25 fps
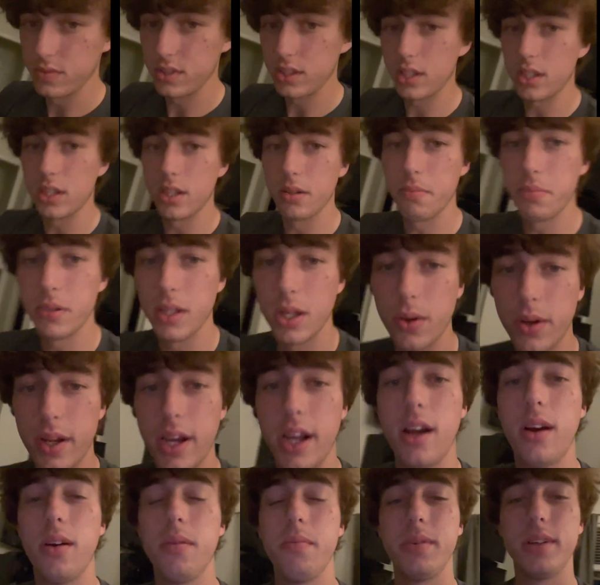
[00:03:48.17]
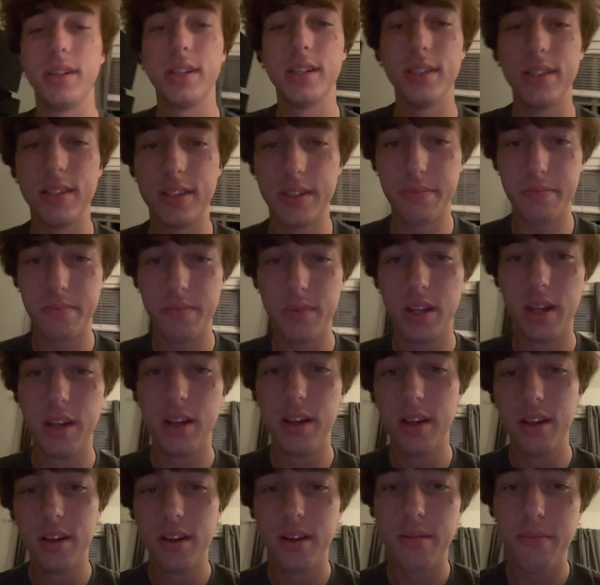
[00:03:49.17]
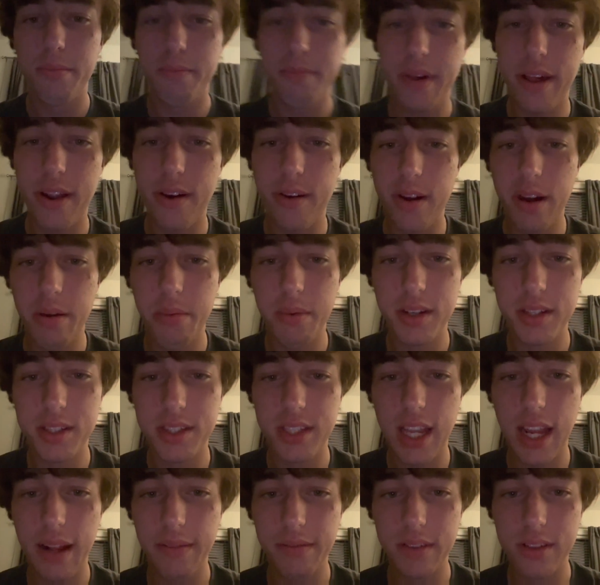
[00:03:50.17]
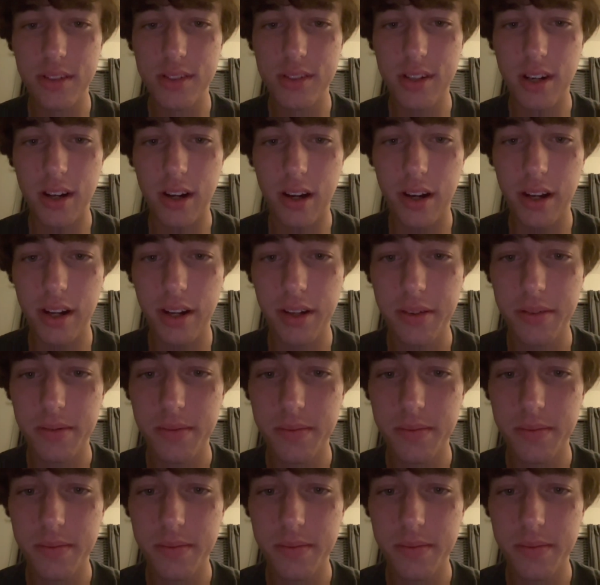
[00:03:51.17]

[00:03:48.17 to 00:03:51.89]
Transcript: gonna blow it out because it's better to be safe than sorry.